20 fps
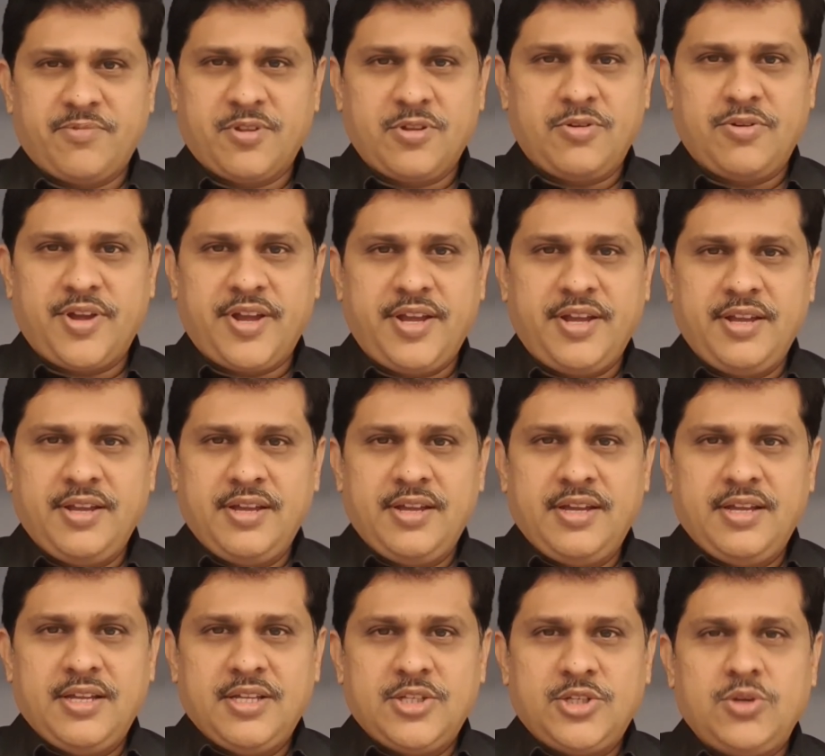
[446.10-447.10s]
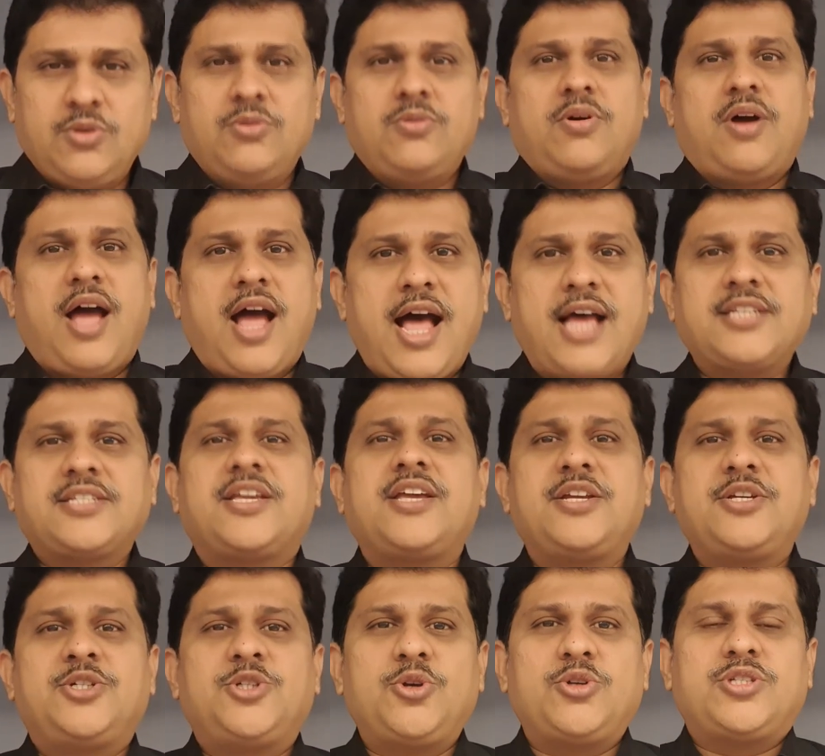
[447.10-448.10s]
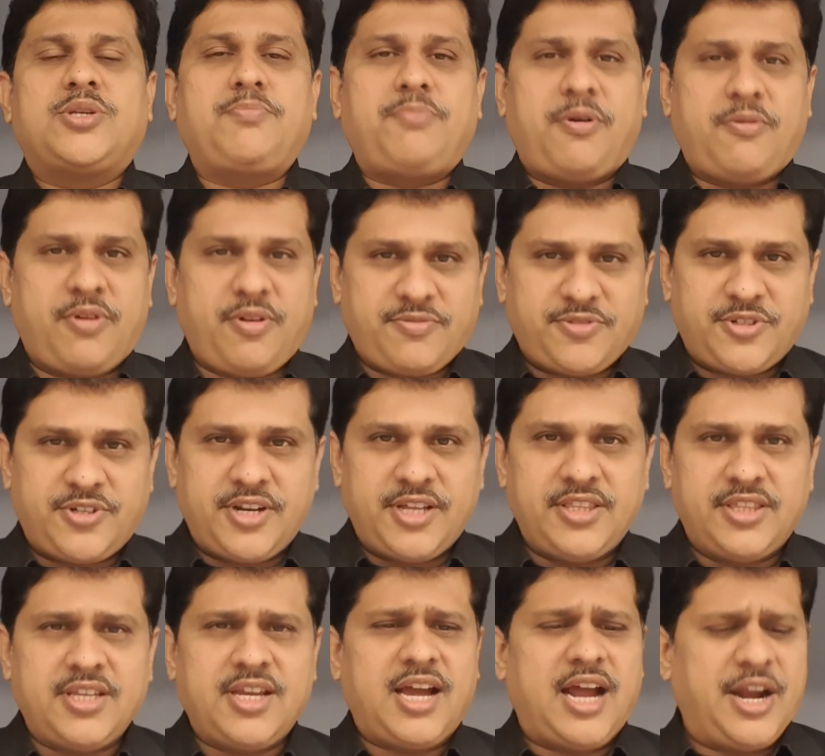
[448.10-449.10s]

Okay, so asking shows the power of strength,